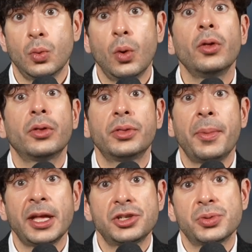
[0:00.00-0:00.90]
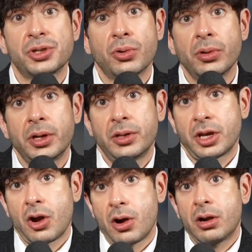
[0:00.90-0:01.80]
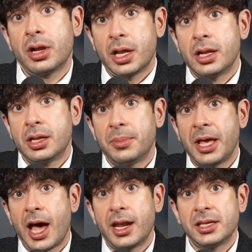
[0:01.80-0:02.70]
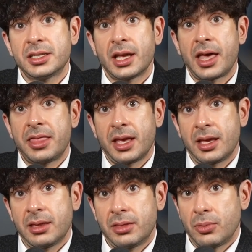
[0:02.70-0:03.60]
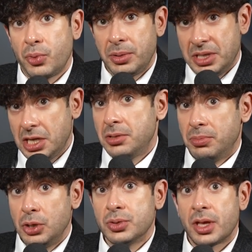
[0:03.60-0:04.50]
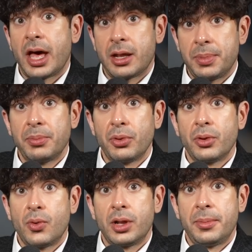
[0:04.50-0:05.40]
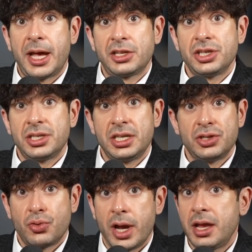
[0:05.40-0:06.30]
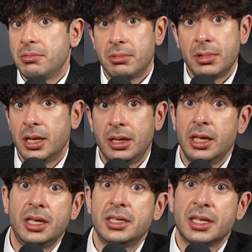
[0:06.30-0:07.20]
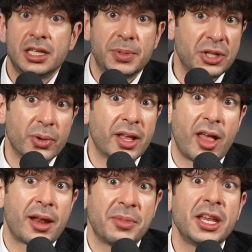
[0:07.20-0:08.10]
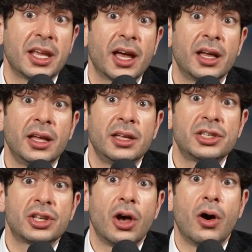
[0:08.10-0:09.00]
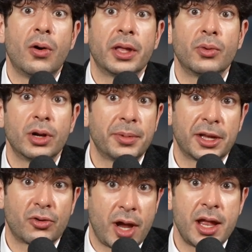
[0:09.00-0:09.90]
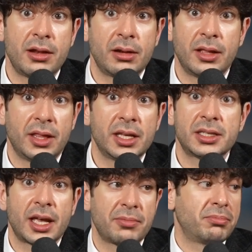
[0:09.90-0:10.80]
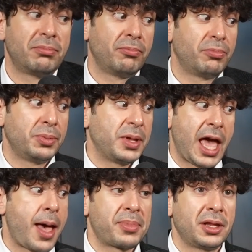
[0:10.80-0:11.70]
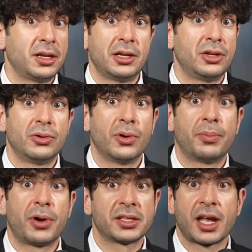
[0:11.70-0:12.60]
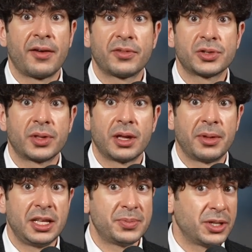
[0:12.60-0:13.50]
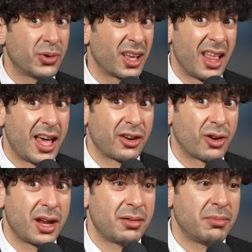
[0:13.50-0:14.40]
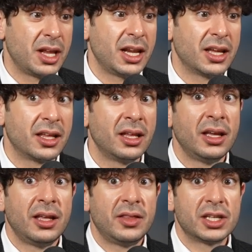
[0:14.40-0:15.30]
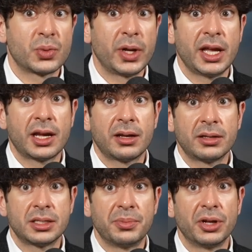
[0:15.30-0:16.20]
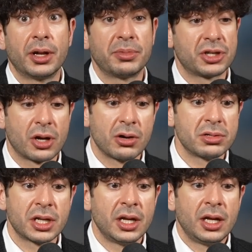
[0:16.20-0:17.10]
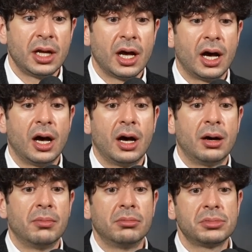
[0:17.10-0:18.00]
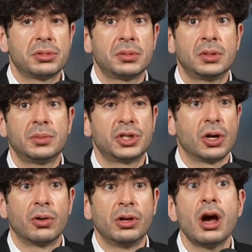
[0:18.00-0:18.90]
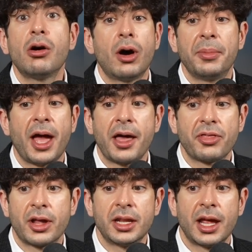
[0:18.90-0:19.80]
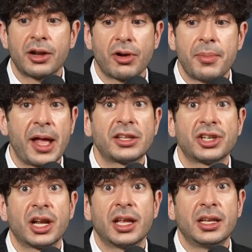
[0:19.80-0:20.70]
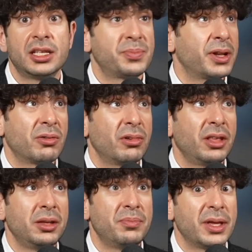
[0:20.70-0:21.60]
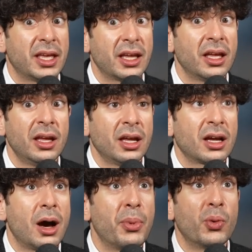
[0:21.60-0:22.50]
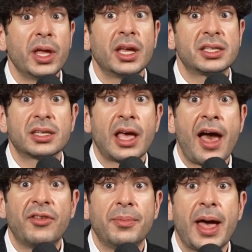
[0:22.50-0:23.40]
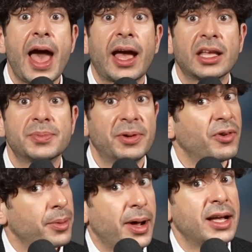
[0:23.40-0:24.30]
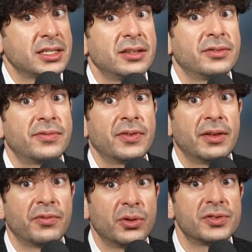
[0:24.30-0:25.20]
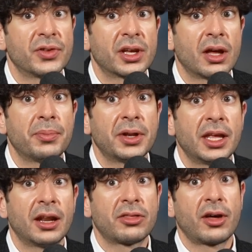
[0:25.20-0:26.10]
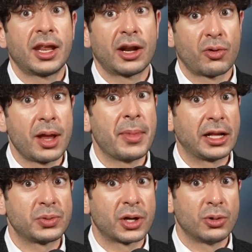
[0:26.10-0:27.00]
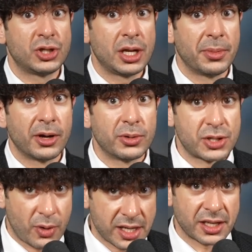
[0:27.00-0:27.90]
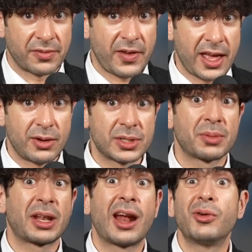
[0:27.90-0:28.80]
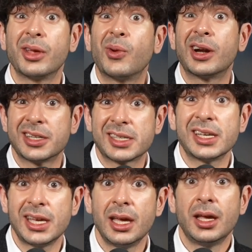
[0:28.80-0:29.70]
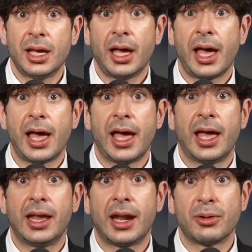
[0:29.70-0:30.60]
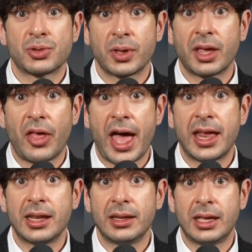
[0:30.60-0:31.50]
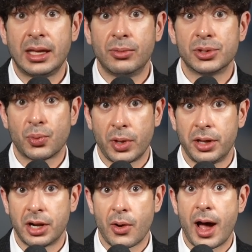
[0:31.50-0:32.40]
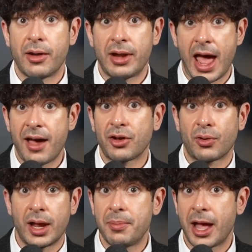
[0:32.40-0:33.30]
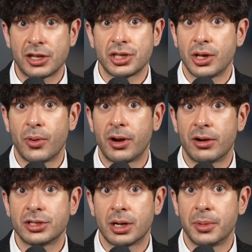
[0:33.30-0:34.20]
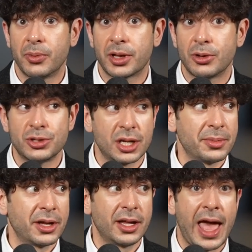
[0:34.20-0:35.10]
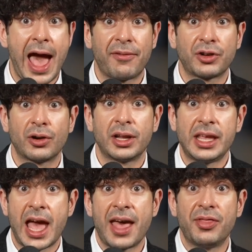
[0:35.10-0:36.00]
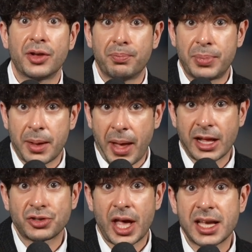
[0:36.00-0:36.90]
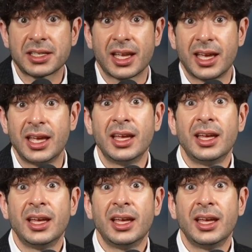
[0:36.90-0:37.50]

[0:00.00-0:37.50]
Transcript: Well, the match was earlier in the card, and to be honest, I think that we did use a lot of people that won the matches. He's great in these, and he's been doing a lot of media. So he would have been great in this. I would be happy to do a press conference with him, and he's been doing a lot of great media this week to build up the shows. Um, so no, I mean, I thought he had a great match tonight, and it's been a really big couple weeks having him back. It's been very positive influence for the company, and I thought he had a great match with Kojima, who is a wrestling fan. It was something I really wanted to see, and I was really glad he was willing to go out and have a great match in the Owen Hart tournament with Kojima after he had the big match last night.